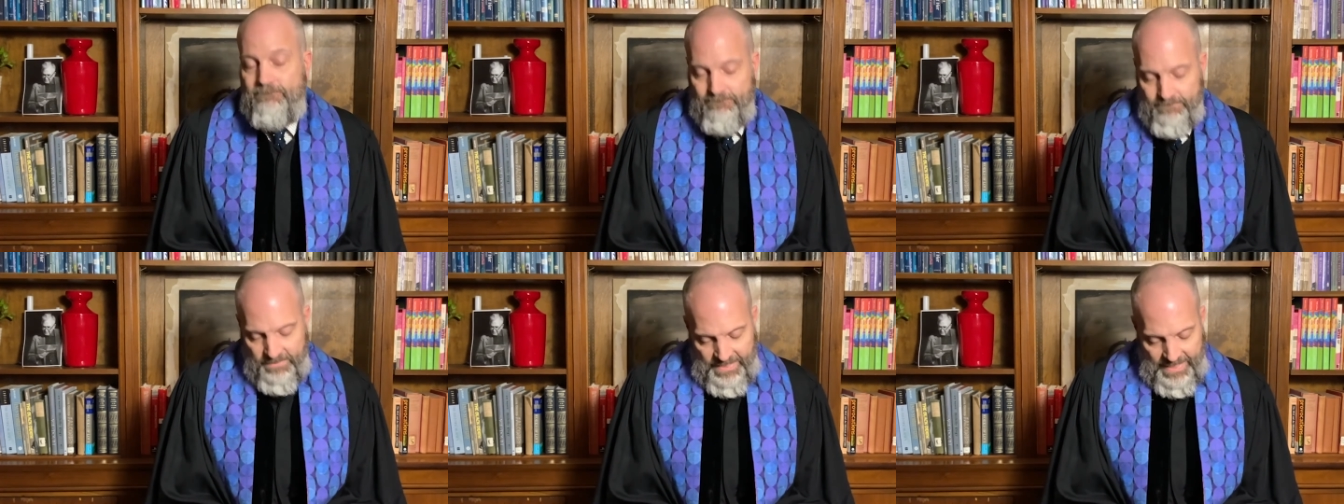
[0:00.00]

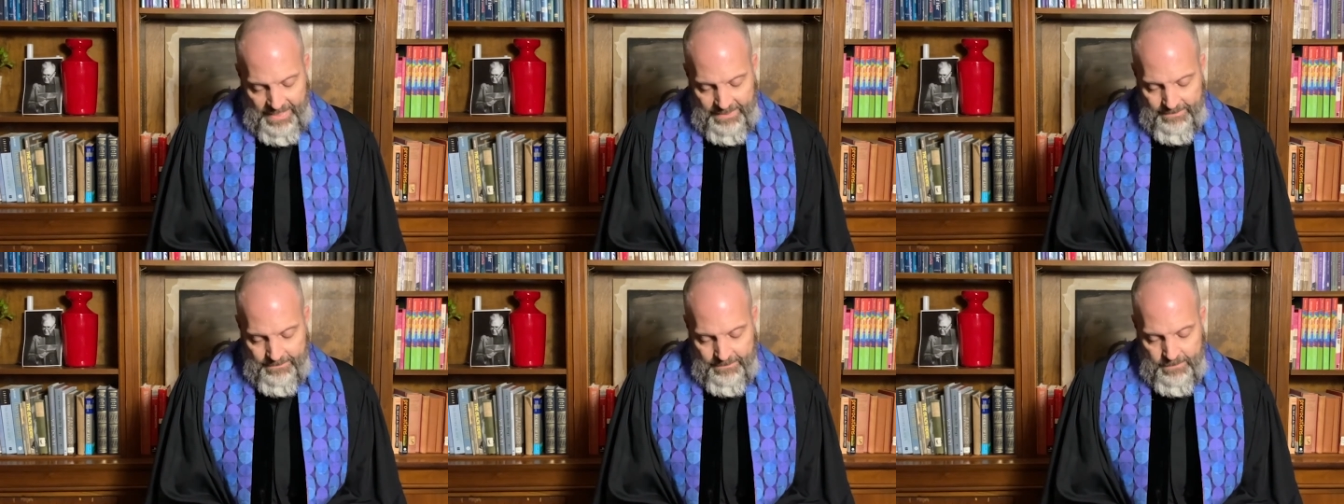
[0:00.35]

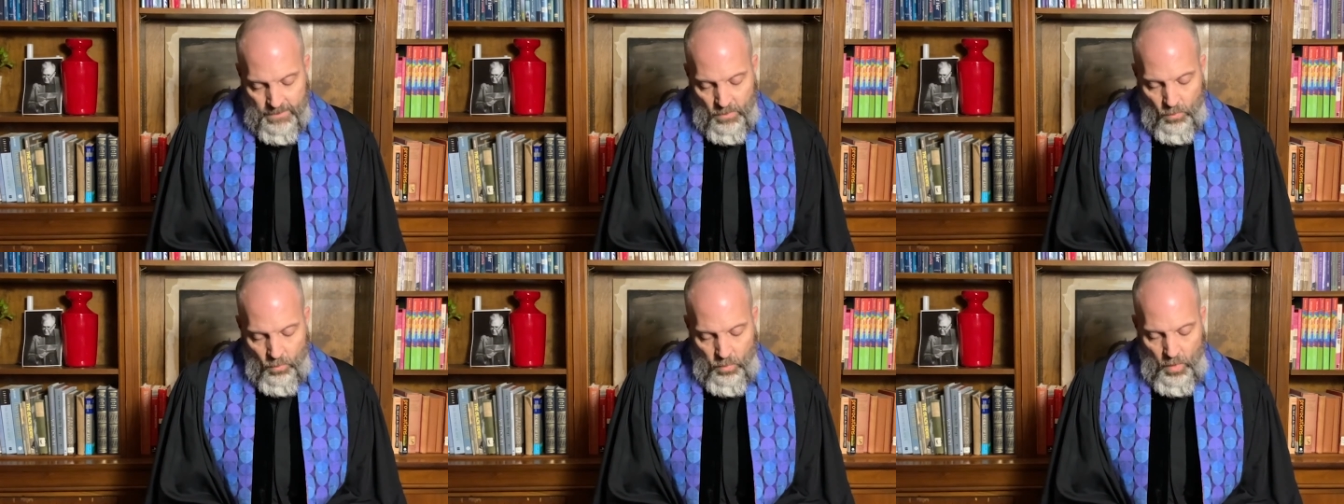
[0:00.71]
that
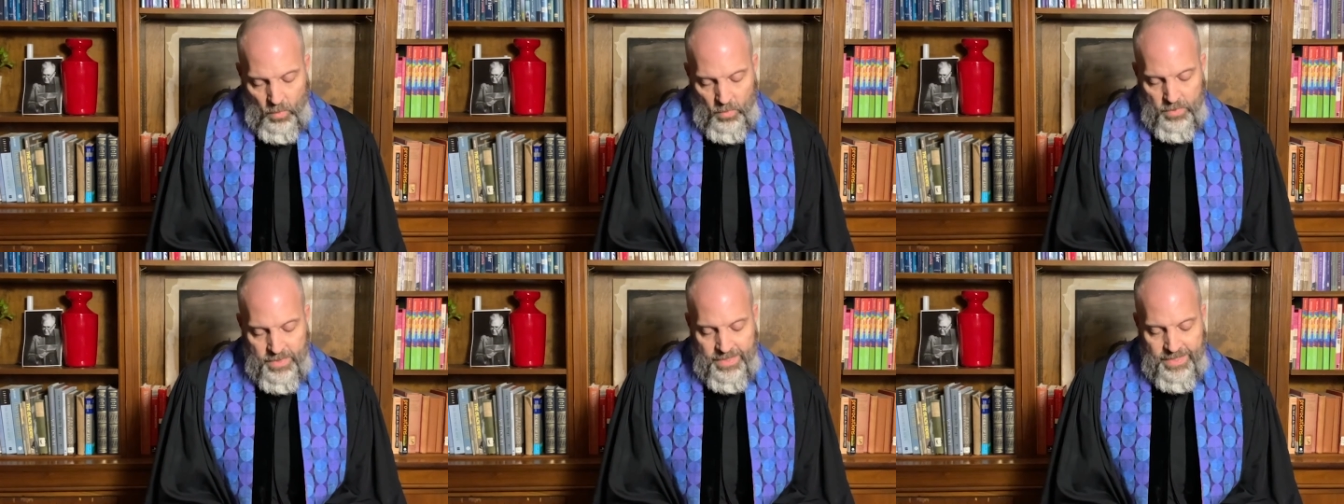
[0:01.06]

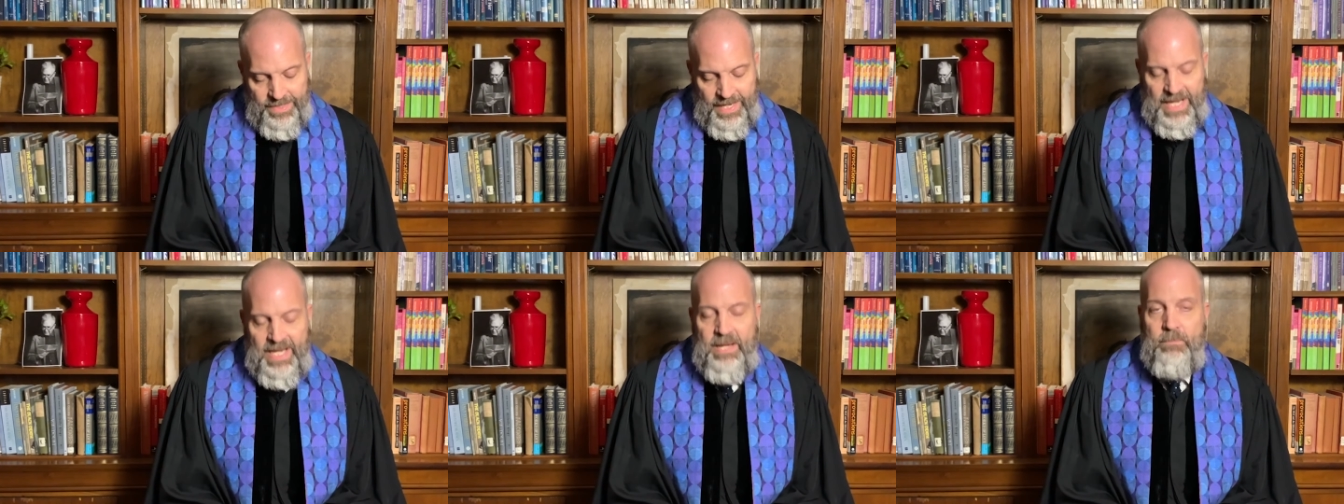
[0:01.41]
won't
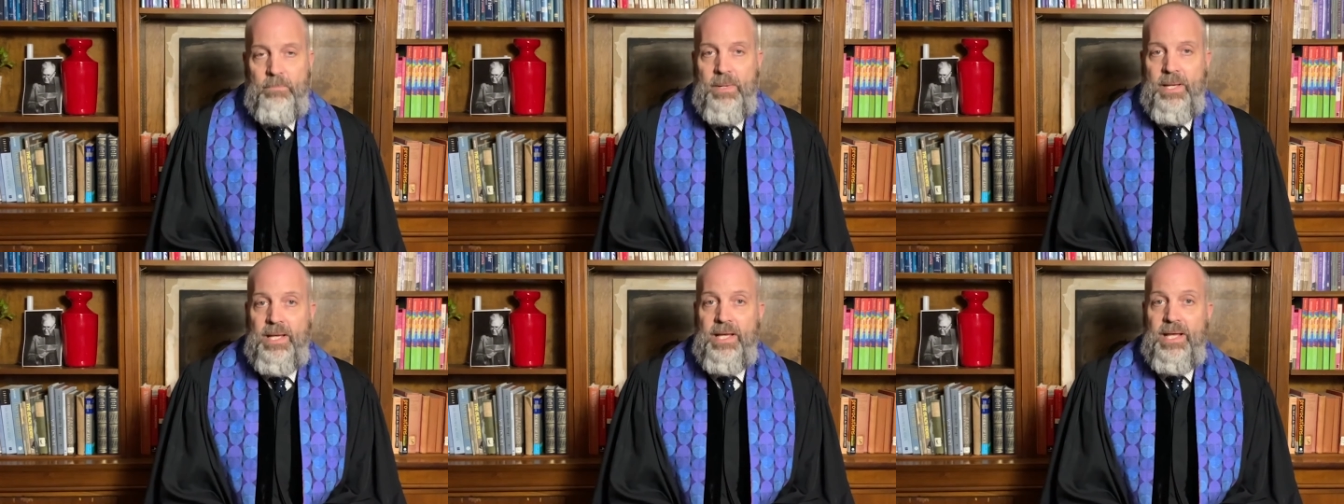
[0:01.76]

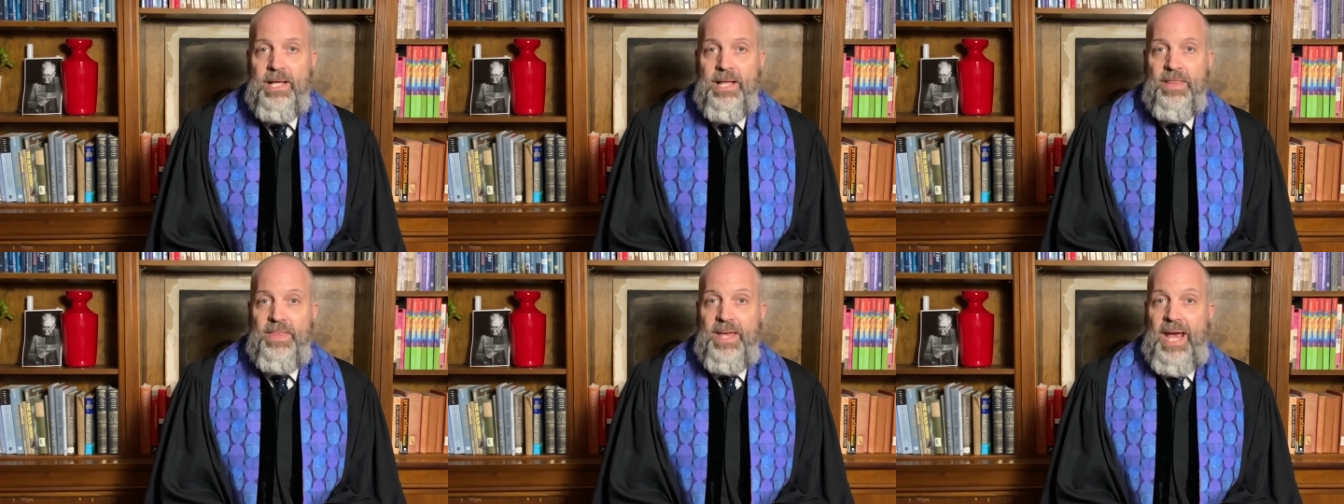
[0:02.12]
name
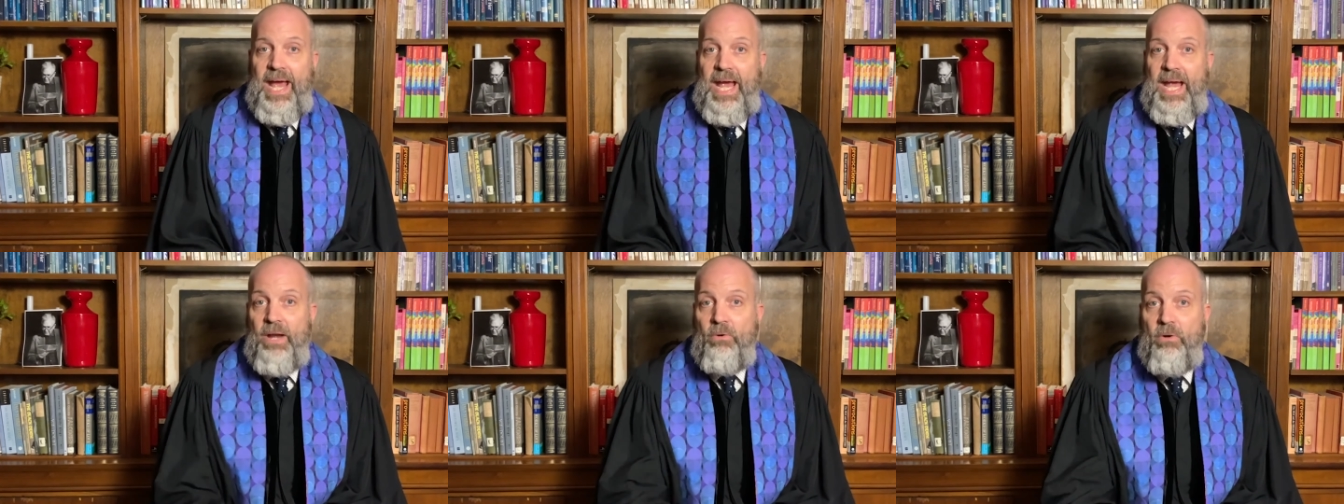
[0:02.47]

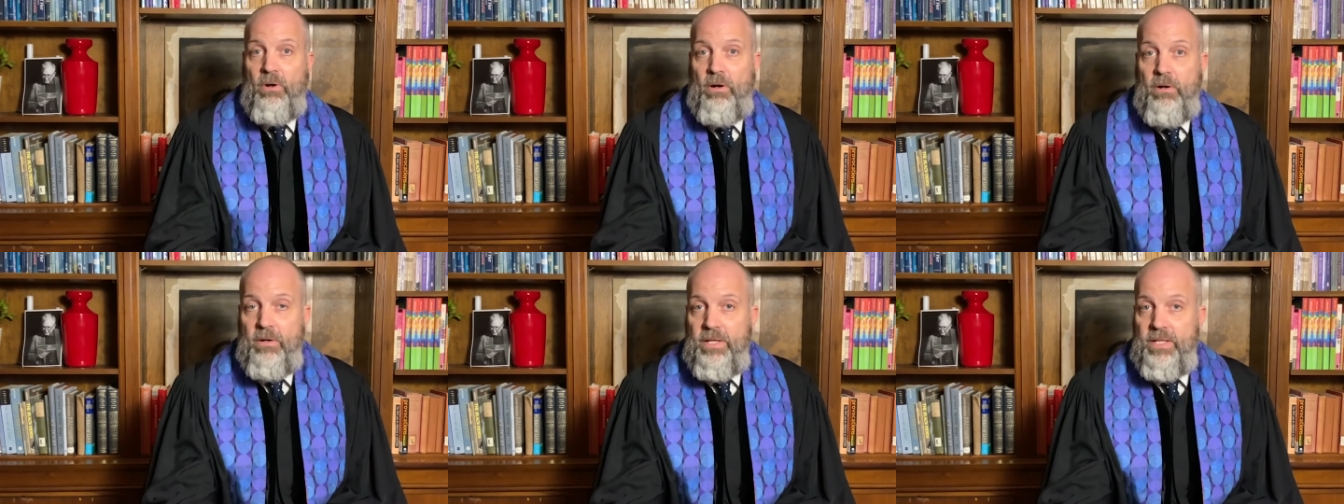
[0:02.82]
the
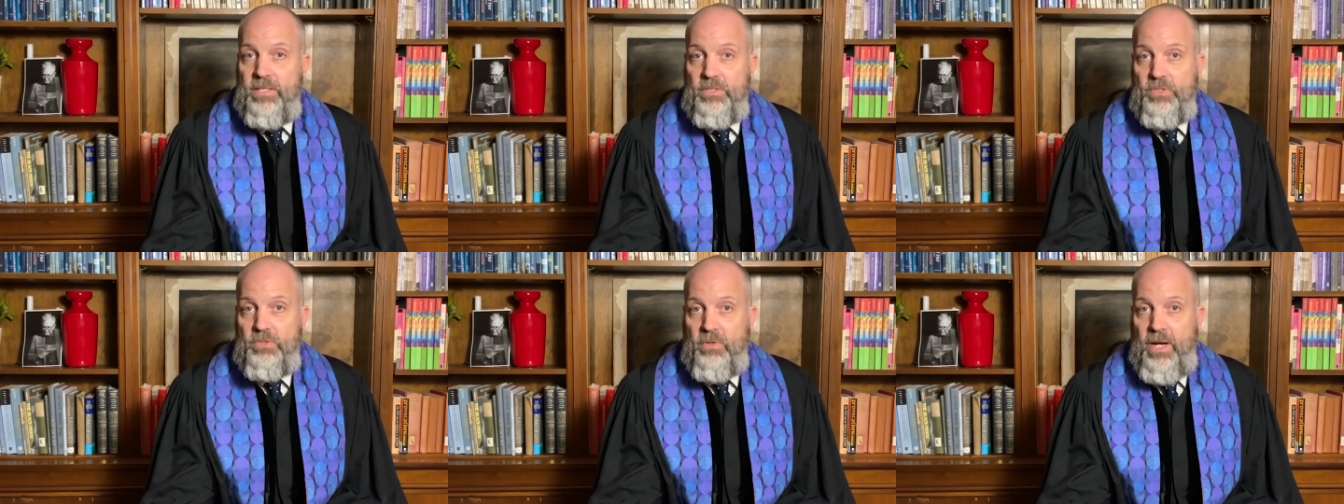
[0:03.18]
error it
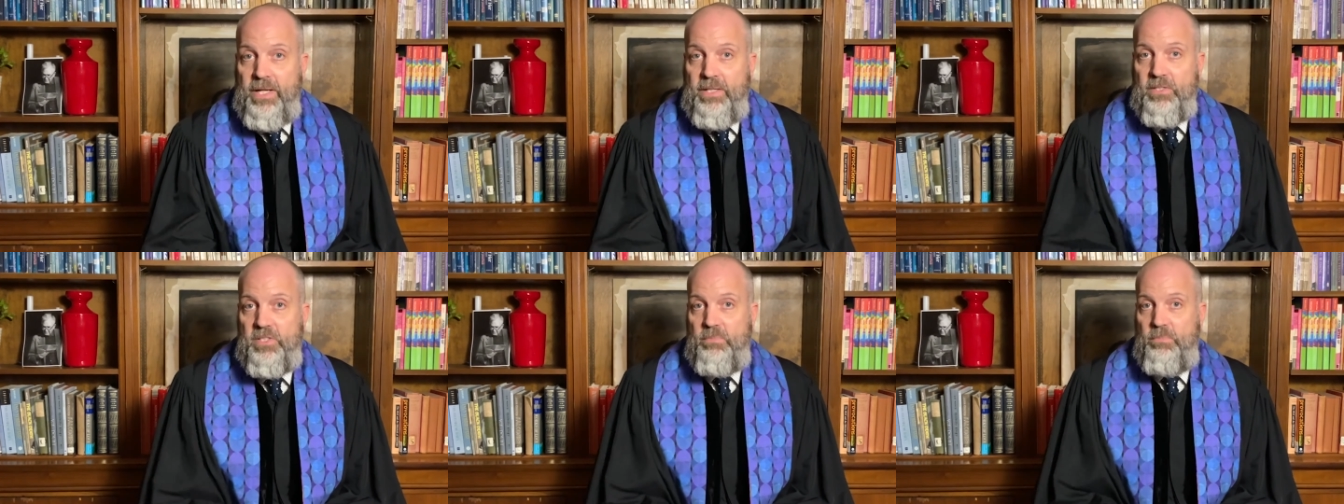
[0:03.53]
is
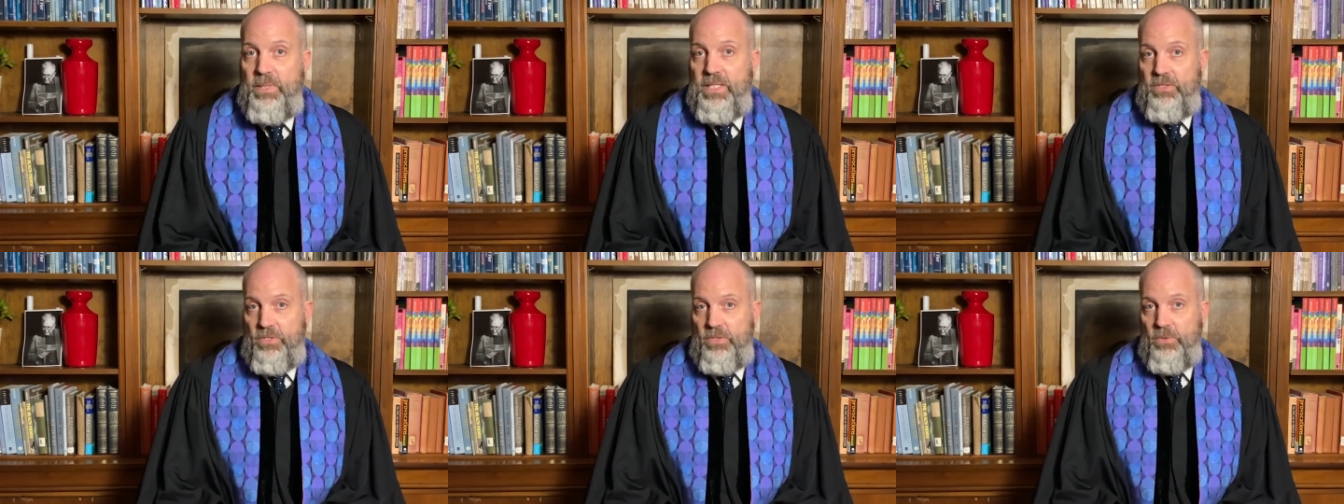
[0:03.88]
trying to
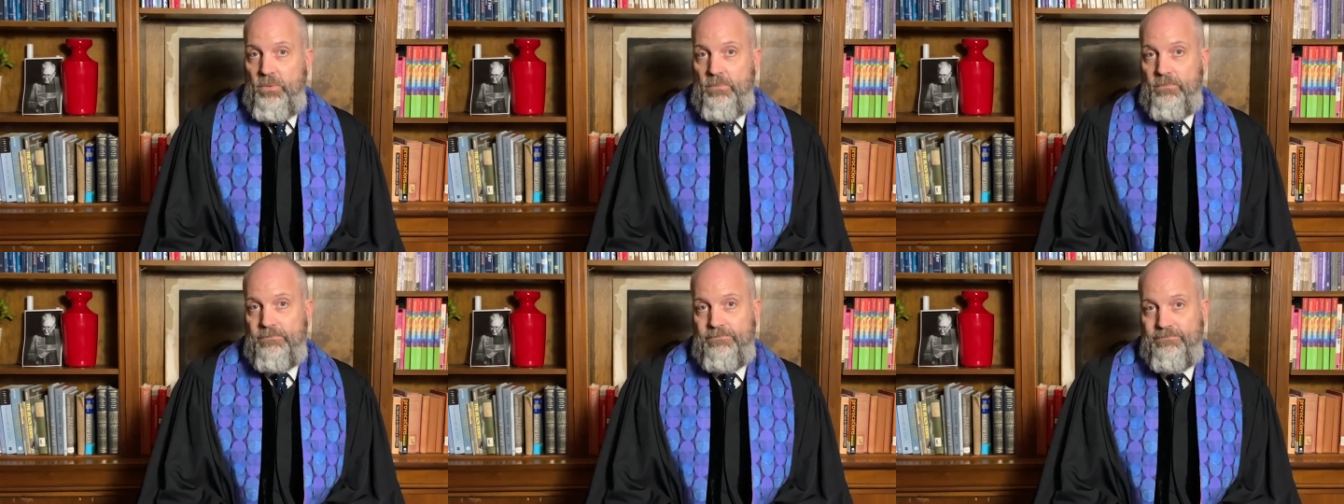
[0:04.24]
speak
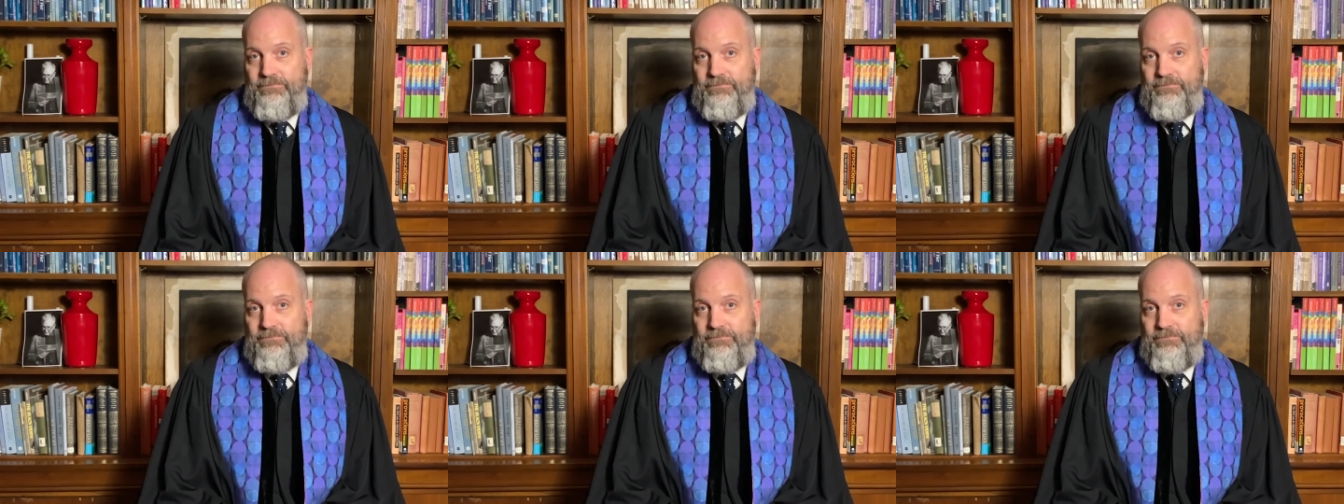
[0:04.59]
to